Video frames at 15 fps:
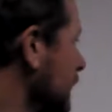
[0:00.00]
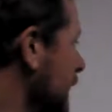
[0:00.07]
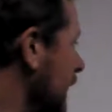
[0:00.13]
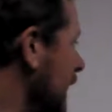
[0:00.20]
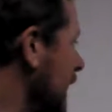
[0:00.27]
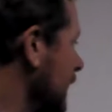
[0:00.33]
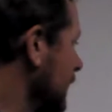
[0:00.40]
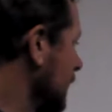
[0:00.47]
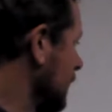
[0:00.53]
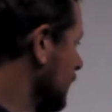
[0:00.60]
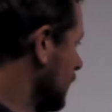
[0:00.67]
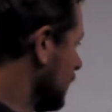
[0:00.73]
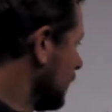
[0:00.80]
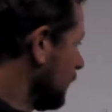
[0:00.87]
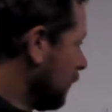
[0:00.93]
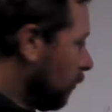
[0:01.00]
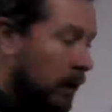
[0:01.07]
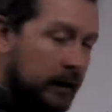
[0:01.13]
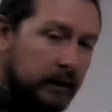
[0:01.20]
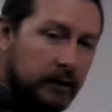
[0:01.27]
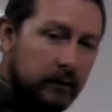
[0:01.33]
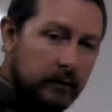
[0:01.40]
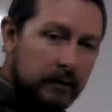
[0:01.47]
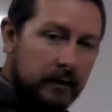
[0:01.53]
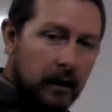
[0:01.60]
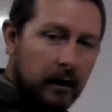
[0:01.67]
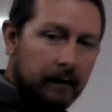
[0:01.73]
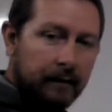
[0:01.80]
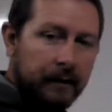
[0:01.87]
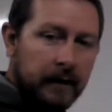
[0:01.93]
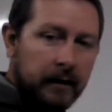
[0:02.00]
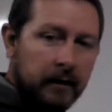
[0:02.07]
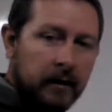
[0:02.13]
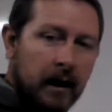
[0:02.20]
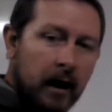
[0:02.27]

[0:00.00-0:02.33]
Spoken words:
that, once you start figuring